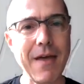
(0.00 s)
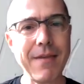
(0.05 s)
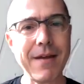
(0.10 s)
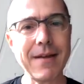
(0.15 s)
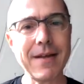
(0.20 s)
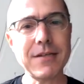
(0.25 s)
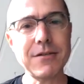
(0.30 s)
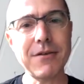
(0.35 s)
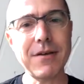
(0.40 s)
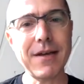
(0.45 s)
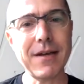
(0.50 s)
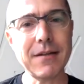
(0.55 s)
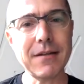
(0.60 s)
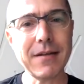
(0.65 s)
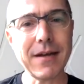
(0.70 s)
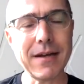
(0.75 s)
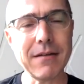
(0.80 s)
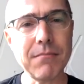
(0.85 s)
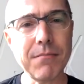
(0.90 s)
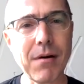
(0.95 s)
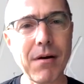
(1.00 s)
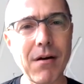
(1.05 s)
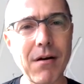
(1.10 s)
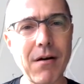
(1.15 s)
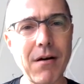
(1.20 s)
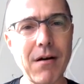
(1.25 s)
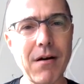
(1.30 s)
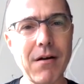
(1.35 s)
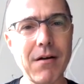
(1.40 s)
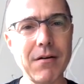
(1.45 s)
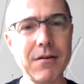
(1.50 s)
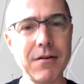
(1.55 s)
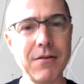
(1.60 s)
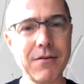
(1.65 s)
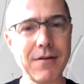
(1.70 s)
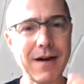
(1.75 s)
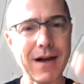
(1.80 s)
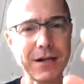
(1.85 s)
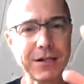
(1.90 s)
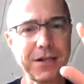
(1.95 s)
then as you hit 10 bar,
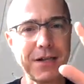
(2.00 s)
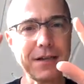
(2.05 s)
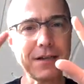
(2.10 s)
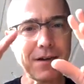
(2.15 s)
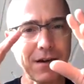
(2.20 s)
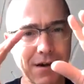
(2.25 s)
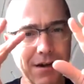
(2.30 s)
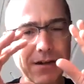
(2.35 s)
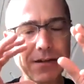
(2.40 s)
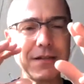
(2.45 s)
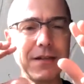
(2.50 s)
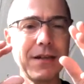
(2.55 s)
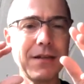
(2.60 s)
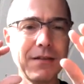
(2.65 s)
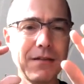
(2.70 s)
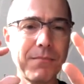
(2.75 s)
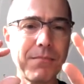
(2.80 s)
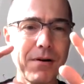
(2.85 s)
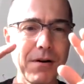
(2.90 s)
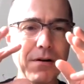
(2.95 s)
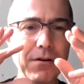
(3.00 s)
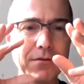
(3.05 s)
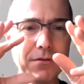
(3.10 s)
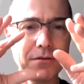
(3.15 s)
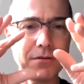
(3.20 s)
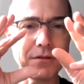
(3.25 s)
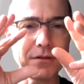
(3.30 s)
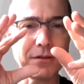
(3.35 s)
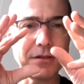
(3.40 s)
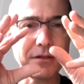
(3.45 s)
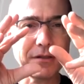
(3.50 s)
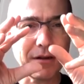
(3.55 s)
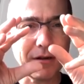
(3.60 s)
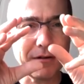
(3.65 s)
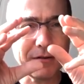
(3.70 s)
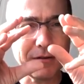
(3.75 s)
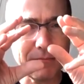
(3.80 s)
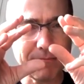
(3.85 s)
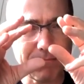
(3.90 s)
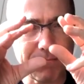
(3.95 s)
you're actually causing the particles to
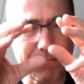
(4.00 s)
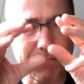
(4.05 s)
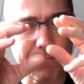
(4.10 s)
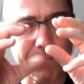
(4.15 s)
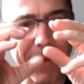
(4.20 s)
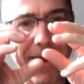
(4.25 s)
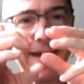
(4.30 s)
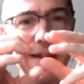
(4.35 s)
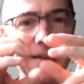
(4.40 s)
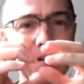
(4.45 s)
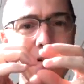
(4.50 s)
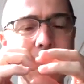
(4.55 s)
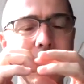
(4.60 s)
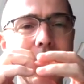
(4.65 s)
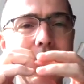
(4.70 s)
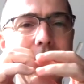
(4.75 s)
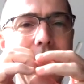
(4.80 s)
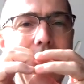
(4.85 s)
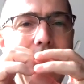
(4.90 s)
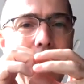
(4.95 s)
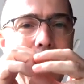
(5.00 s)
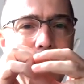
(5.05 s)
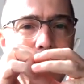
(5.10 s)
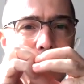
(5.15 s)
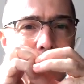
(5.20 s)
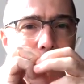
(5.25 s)
start to bend and then.